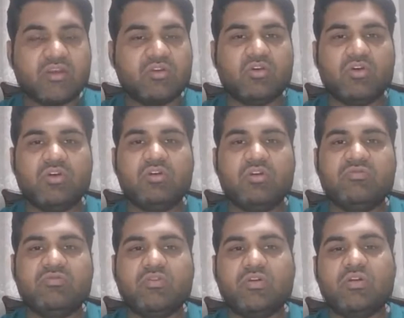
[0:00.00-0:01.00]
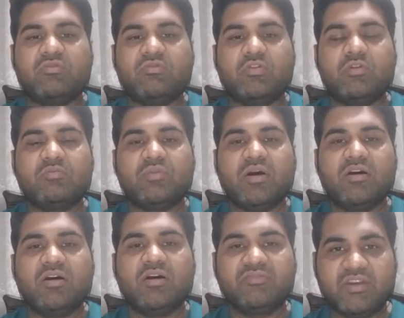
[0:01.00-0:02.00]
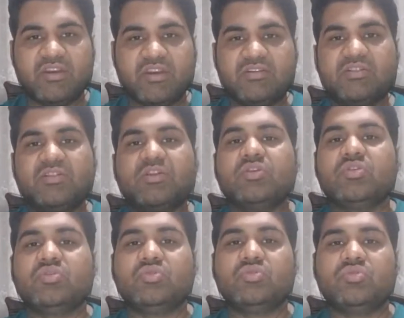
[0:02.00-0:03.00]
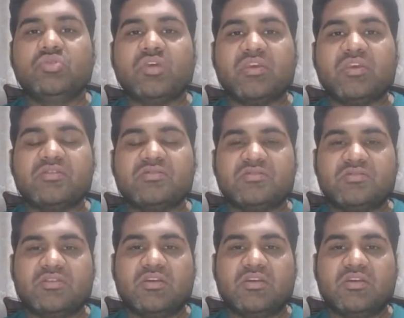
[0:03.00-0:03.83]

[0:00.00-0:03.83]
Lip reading: call from a friend who is